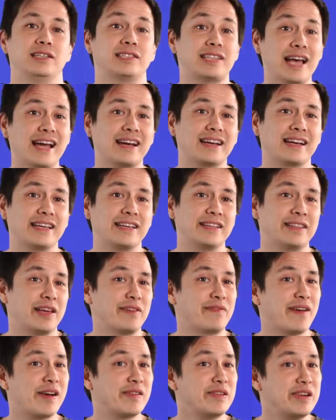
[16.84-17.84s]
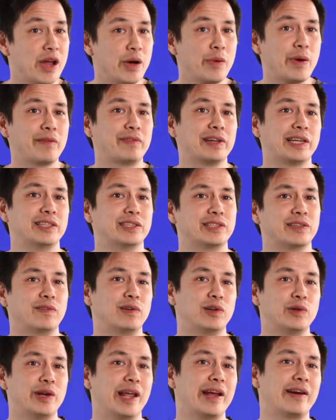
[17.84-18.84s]
Sadly, they found no evidence of
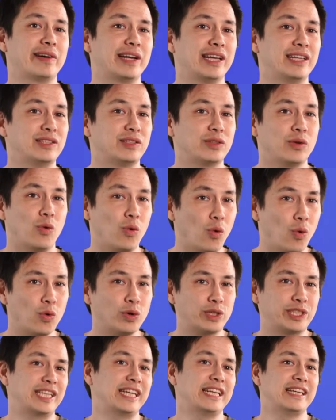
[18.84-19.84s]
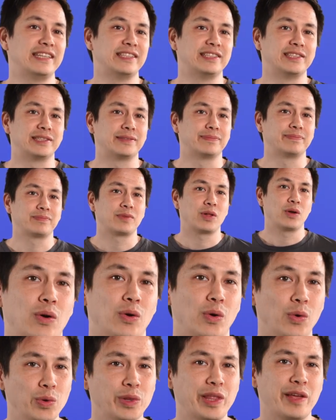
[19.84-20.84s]
Lunarians or cheese.
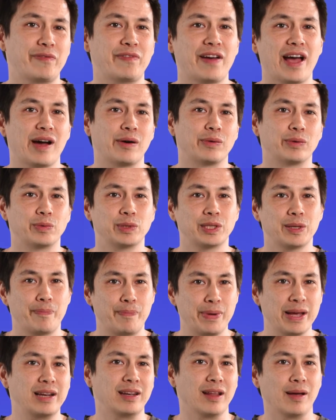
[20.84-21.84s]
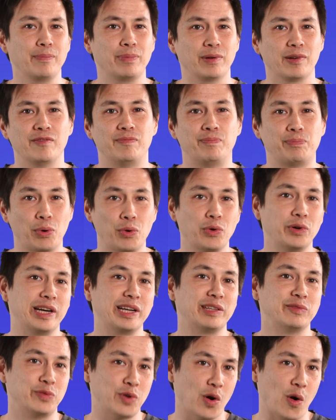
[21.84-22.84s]
All they found was a big lump of
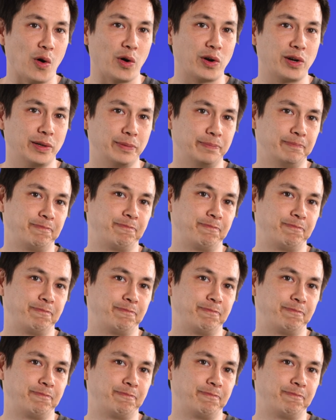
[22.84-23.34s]
boring rock.